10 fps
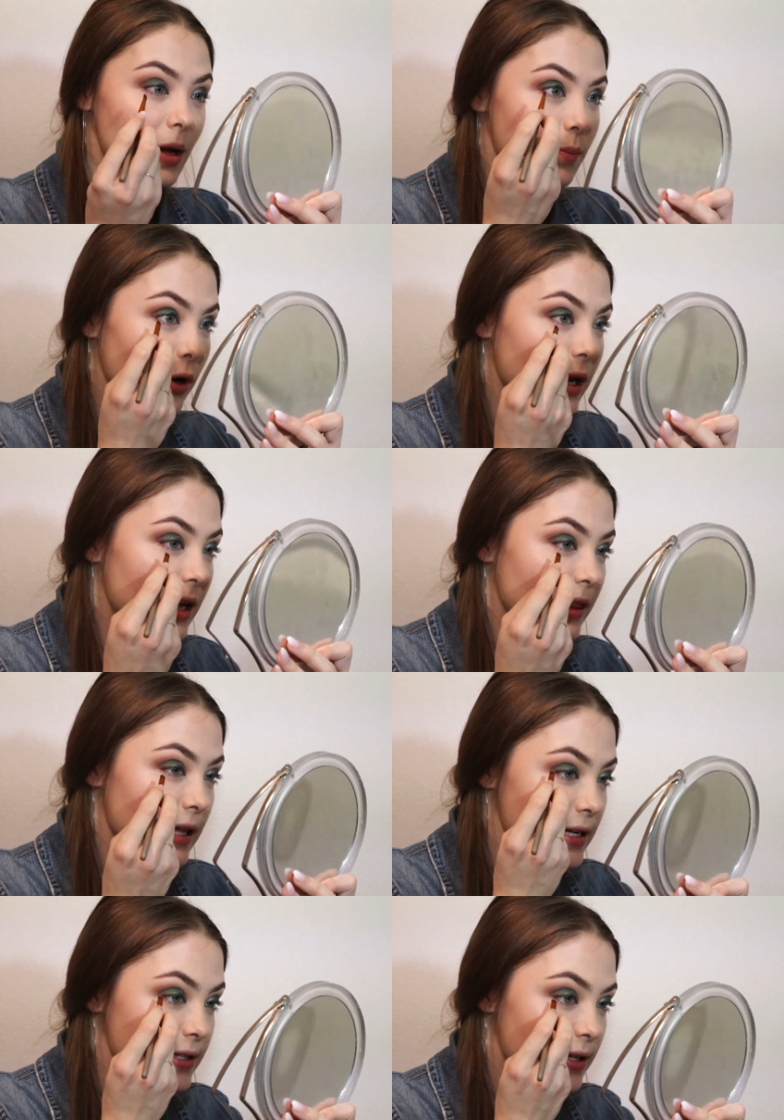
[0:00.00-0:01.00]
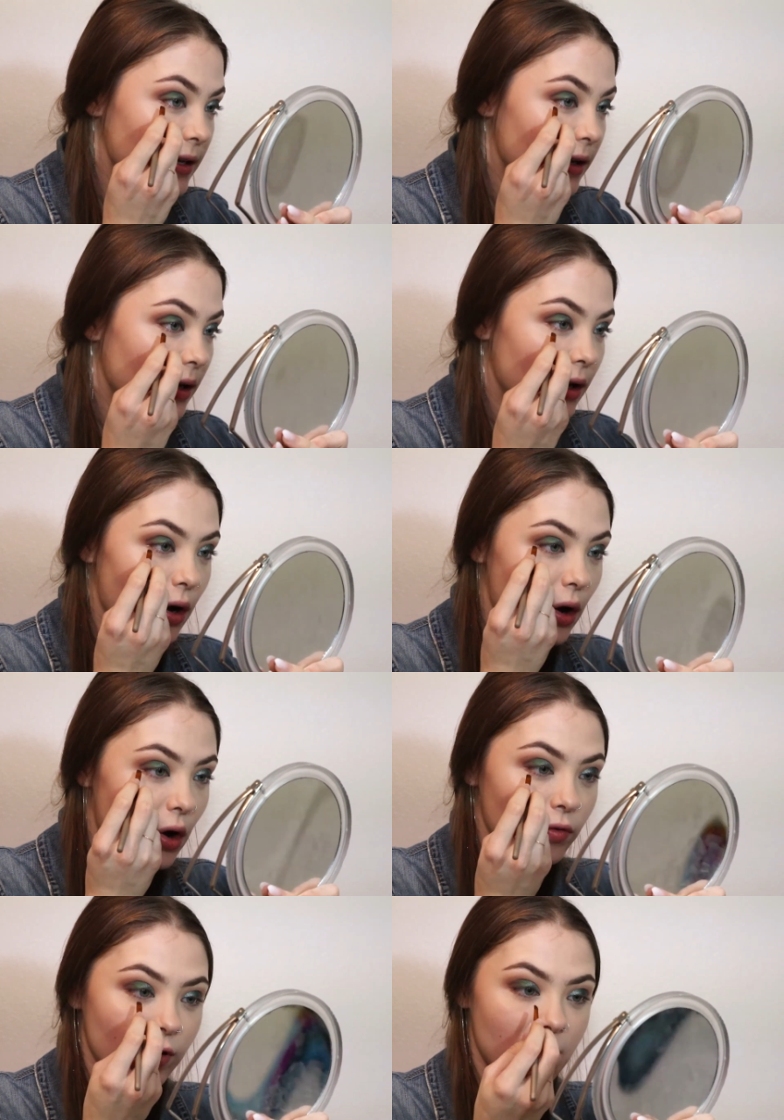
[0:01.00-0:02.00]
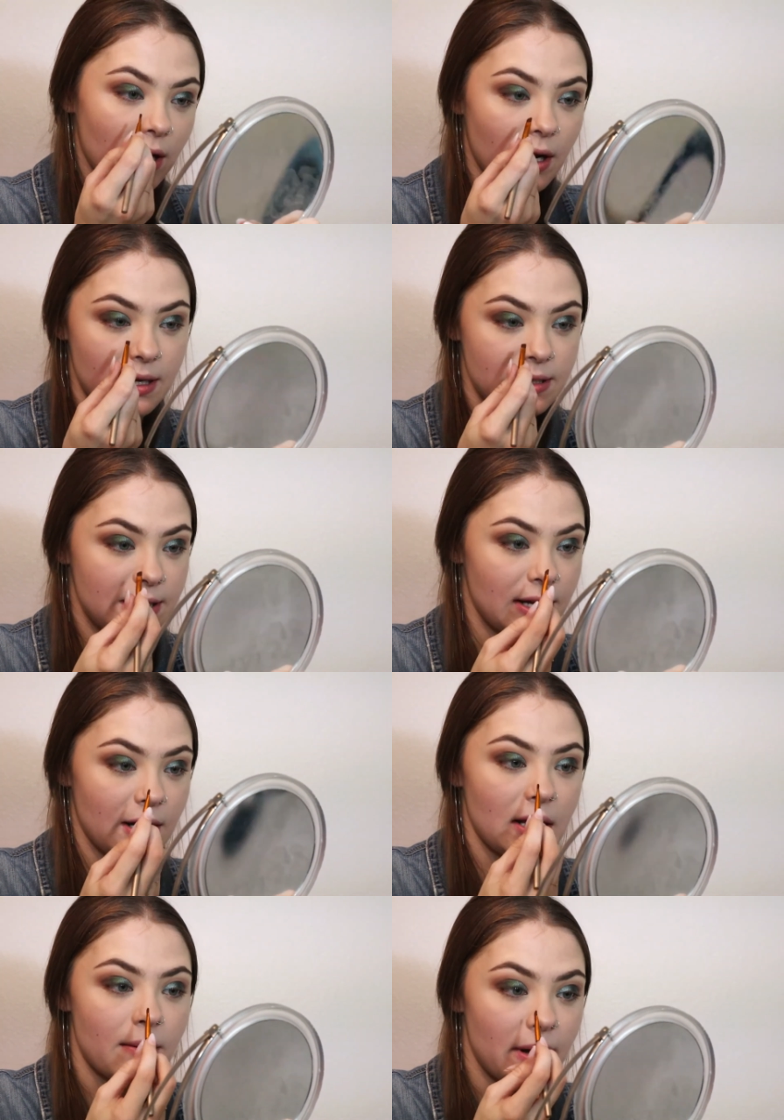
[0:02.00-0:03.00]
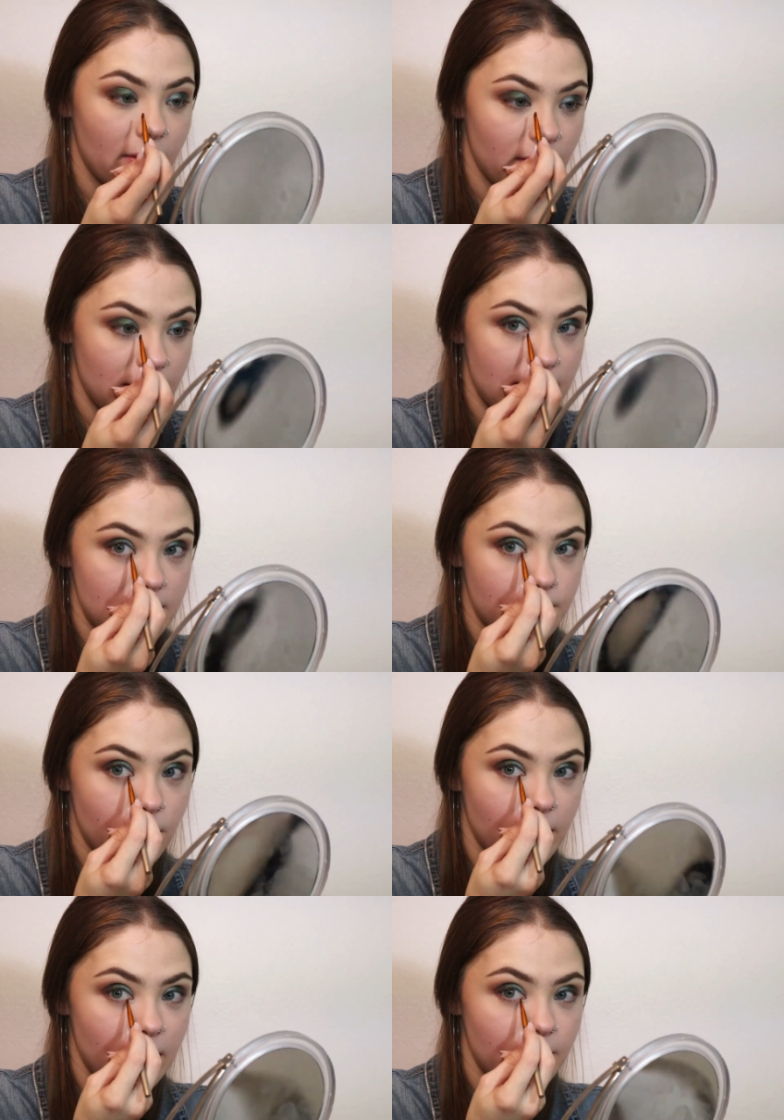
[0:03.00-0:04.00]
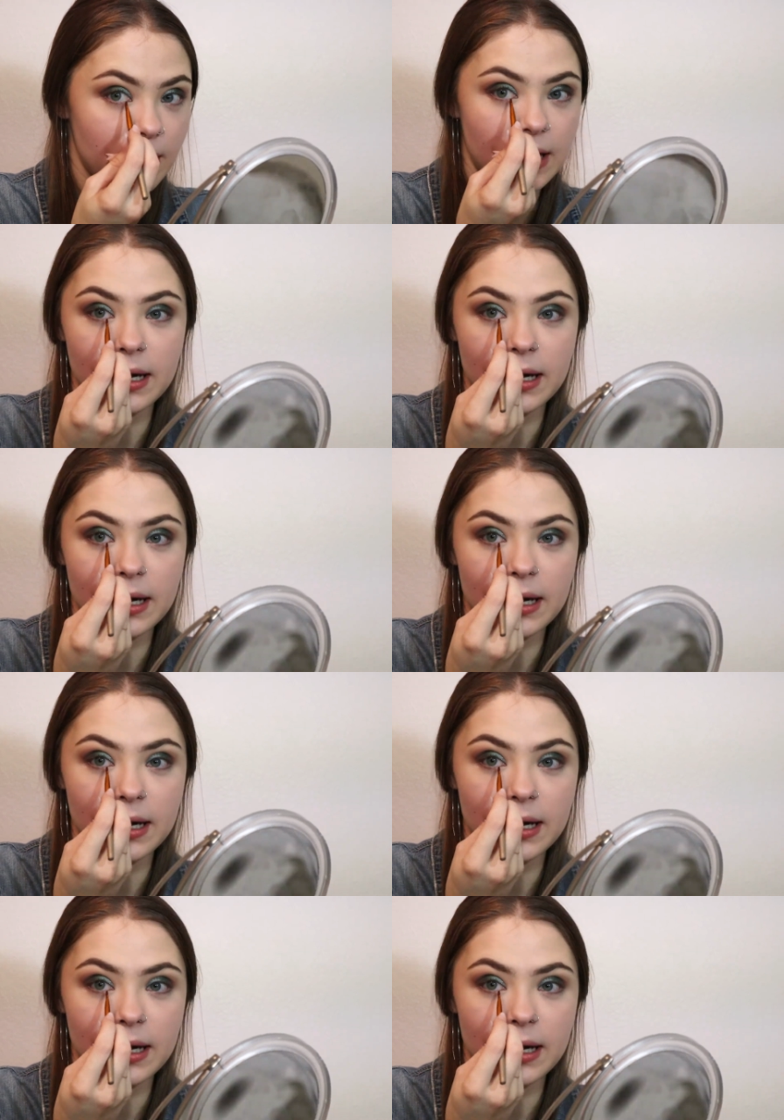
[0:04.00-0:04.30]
bringing this over until about this point in my